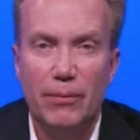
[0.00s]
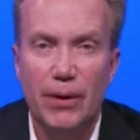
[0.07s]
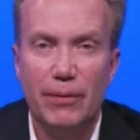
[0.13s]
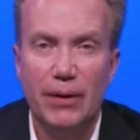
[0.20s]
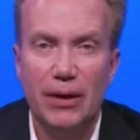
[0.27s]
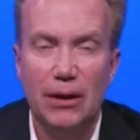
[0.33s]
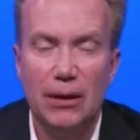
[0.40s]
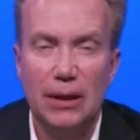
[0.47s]
we
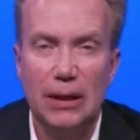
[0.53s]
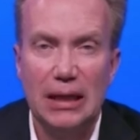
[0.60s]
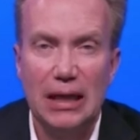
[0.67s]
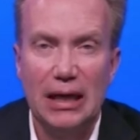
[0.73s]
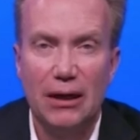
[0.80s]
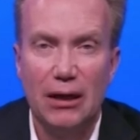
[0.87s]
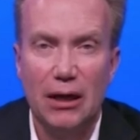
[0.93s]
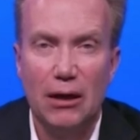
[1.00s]

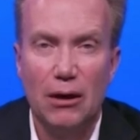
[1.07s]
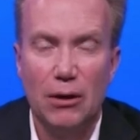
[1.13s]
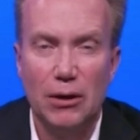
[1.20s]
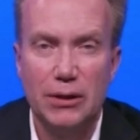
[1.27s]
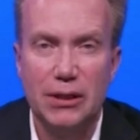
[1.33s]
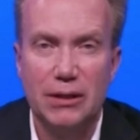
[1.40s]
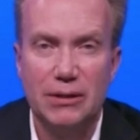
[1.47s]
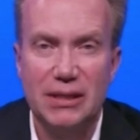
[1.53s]
will uh,
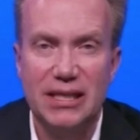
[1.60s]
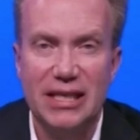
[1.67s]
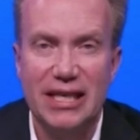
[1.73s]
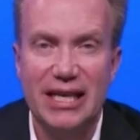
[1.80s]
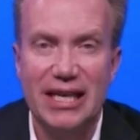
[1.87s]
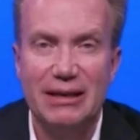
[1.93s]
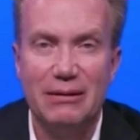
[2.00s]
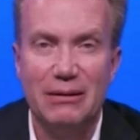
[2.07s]
also
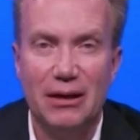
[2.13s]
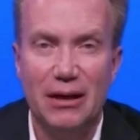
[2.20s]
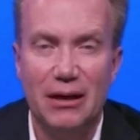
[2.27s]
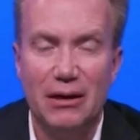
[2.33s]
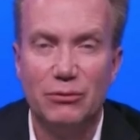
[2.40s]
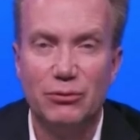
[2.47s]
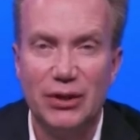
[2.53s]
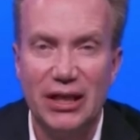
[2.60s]
see
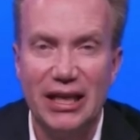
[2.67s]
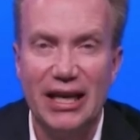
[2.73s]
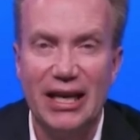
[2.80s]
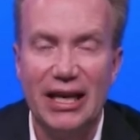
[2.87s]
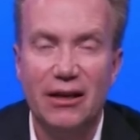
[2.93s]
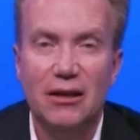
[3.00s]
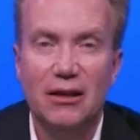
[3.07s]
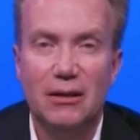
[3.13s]
uh,
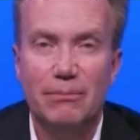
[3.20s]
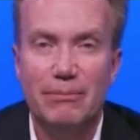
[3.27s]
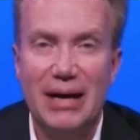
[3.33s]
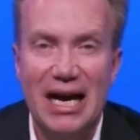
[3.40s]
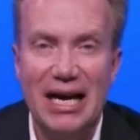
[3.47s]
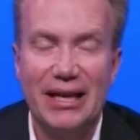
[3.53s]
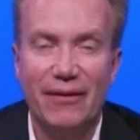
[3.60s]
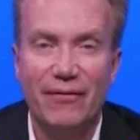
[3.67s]
really
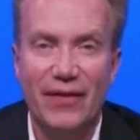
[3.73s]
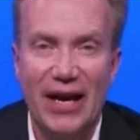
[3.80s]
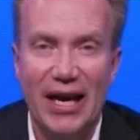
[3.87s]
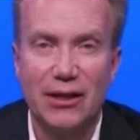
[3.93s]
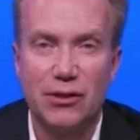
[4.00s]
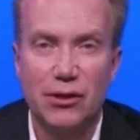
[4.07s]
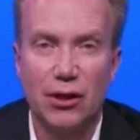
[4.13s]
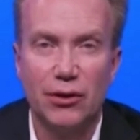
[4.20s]
bad
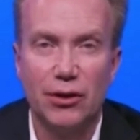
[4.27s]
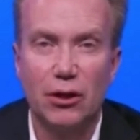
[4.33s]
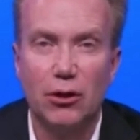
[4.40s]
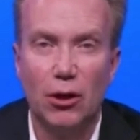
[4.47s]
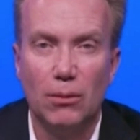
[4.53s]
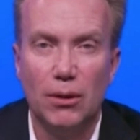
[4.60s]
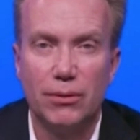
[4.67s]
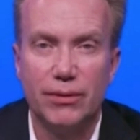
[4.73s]
effects on the
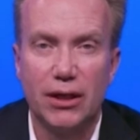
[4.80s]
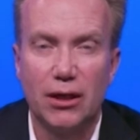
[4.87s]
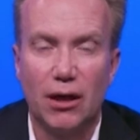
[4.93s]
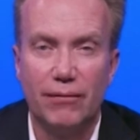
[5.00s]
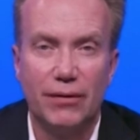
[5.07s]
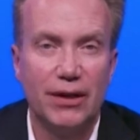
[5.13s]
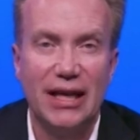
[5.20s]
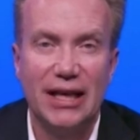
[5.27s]
global
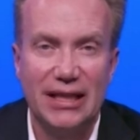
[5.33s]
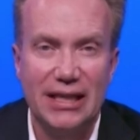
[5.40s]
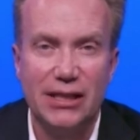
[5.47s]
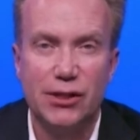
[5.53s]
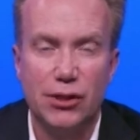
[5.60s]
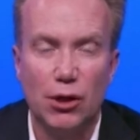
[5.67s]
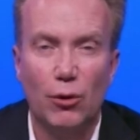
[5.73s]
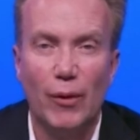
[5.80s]
recovery that
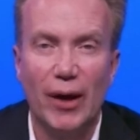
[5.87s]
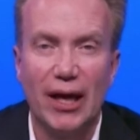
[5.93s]
is so